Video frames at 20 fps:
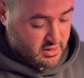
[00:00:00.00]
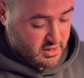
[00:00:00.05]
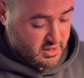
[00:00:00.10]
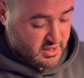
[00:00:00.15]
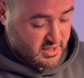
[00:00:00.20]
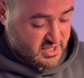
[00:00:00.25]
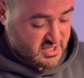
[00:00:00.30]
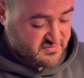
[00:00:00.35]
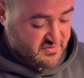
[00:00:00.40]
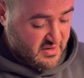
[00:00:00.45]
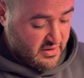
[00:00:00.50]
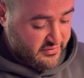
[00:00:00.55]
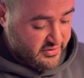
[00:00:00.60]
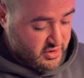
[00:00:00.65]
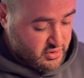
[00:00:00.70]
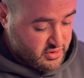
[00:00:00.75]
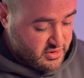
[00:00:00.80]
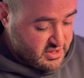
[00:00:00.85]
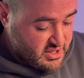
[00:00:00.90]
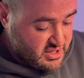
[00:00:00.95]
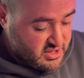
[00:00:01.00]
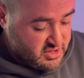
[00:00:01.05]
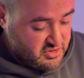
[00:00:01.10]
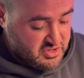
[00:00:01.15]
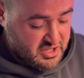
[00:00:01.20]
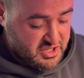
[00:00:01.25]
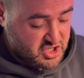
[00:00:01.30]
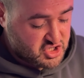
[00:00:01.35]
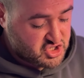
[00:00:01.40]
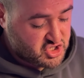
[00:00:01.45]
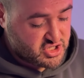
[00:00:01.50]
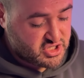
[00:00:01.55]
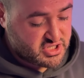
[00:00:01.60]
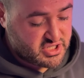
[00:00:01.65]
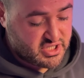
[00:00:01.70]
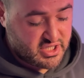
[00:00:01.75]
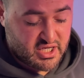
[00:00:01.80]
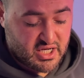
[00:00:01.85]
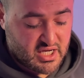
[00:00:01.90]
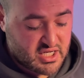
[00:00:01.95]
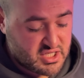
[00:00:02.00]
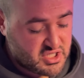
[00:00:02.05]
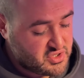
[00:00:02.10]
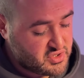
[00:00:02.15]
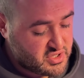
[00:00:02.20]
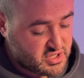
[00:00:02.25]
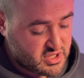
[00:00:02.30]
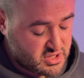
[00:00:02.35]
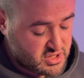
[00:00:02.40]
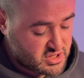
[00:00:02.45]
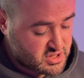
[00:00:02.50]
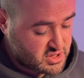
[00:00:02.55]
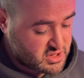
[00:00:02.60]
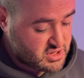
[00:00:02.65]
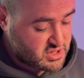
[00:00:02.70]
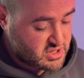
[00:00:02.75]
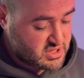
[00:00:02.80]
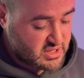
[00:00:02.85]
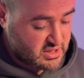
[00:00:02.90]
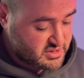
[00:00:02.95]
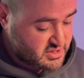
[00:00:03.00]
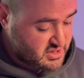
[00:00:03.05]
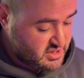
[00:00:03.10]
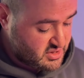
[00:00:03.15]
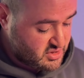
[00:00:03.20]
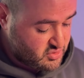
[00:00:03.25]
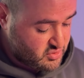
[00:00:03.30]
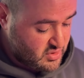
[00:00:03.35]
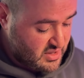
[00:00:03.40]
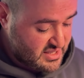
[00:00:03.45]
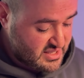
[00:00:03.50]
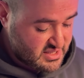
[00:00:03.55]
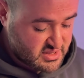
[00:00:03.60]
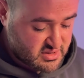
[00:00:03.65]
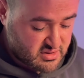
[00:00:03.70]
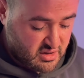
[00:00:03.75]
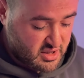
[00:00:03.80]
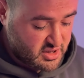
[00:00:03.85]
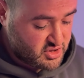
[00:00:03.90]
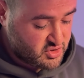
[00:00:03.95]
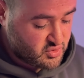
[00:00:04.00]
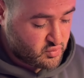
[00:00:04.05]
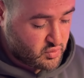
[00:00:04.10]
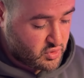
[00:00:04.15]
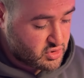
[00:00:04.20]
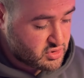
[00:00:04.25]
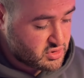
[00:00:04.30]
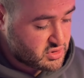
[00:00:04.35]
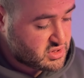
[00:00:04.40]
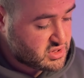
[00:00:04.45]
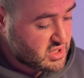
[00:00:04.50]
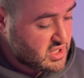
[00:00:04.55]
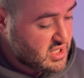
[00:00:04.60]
It is very good. You can adjust it and you can just tilt it to any side you want,